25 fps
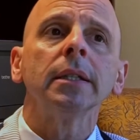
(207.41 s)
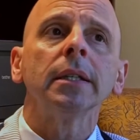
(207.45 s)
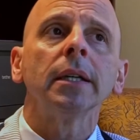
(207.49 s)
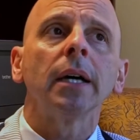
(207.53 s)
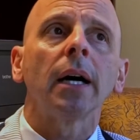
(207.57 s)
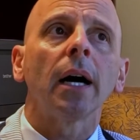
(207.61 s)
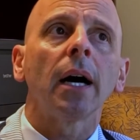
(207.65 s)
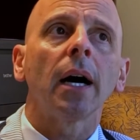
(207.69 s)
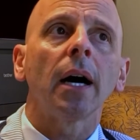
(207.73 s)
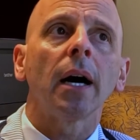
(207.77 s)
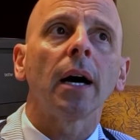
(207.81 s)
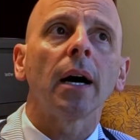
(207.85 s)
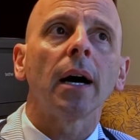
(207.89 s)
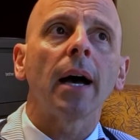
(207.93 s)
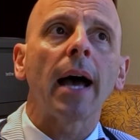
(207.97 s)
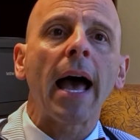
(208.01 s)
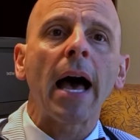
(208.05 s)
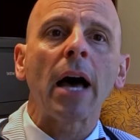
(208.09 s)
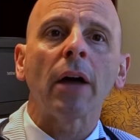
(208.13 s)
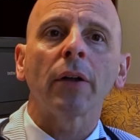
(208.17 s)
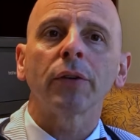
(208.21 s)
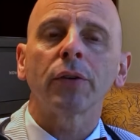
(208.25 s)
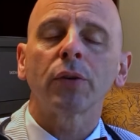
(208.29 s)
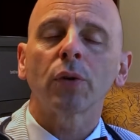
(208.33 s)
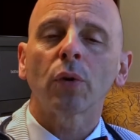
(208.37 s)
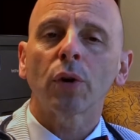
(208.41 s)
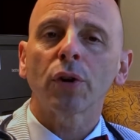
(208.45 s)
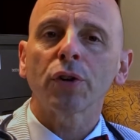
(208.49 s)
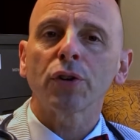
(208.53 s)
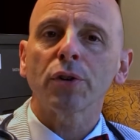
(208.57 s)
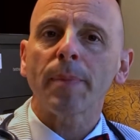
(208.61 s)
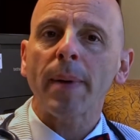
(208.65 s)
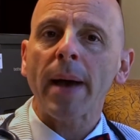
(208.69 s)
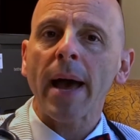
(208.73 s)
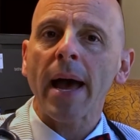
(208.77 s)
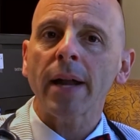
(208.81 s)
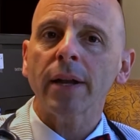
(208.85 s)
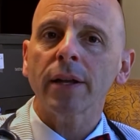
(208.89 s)
Outdoor on
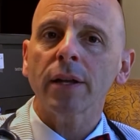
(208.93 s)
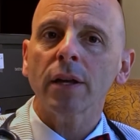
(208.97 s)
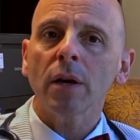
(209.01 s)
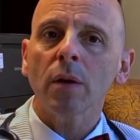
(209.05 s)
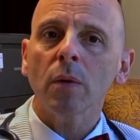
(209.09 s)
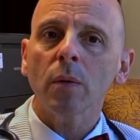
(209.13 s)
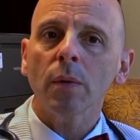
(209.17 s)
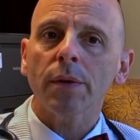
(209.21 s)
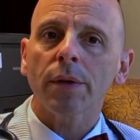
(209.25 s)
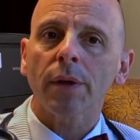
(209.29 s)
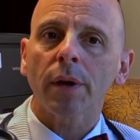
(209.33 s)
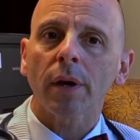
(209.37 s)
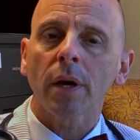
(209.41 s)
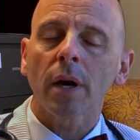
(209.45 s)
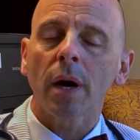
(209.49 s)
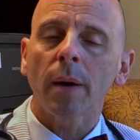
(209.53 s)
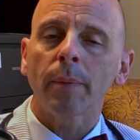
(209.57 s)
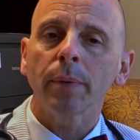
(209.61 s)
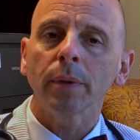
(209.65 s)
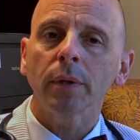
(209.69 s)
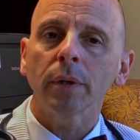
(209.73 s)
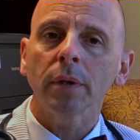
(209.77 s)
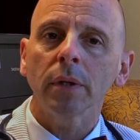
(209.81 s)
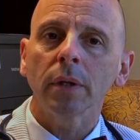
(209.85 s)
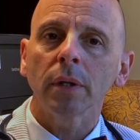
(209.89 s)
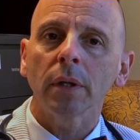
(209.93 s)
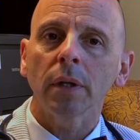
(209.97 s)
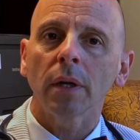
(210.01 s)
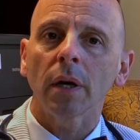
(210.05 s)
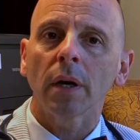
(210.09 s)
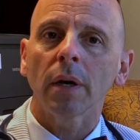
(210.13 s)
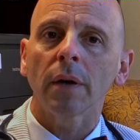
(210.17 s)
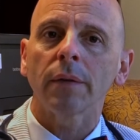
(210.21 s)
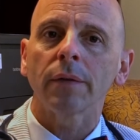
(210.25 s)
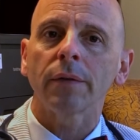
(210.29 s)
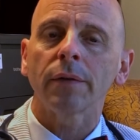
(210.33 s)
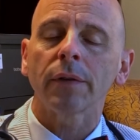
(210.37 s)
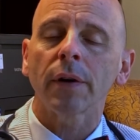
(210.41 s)
your patio with a couple
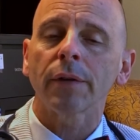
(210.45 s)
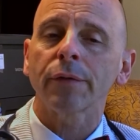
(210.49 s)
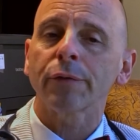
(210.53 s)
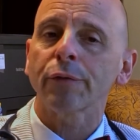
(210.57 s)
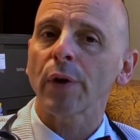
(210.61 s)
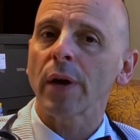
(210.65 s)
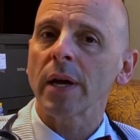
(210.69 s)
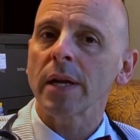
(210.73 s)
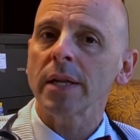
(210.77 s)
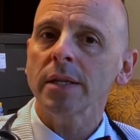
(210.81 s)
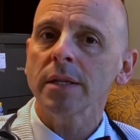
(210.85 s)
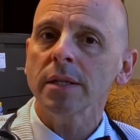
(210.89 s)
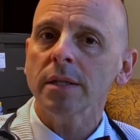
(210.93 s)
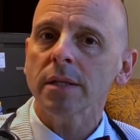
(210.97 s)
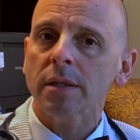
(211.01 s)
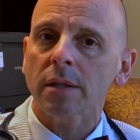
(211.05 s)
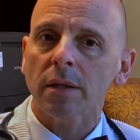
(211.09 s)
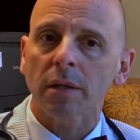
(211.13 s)
of friends,